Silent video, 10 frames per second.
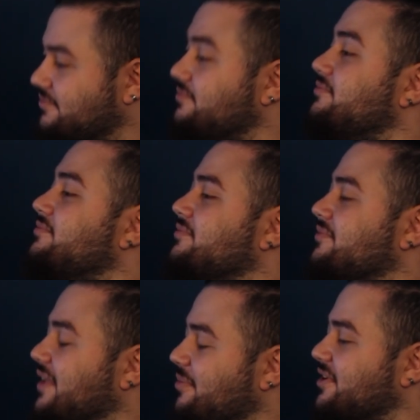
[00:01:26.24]

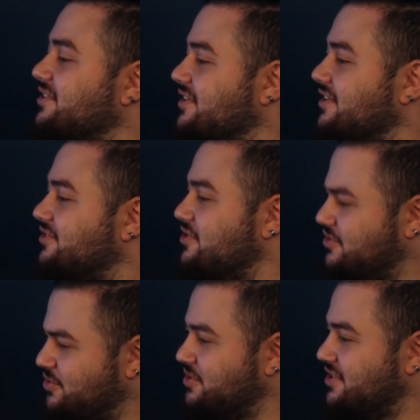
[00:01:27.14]
That makes sense. So the
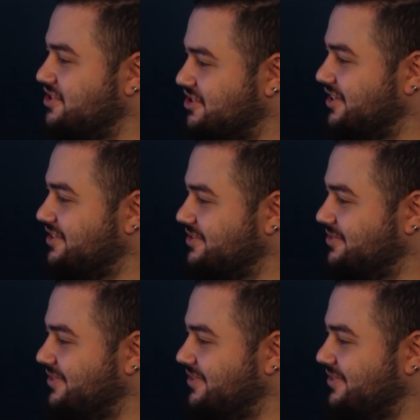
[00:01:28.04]
source engine, I assume?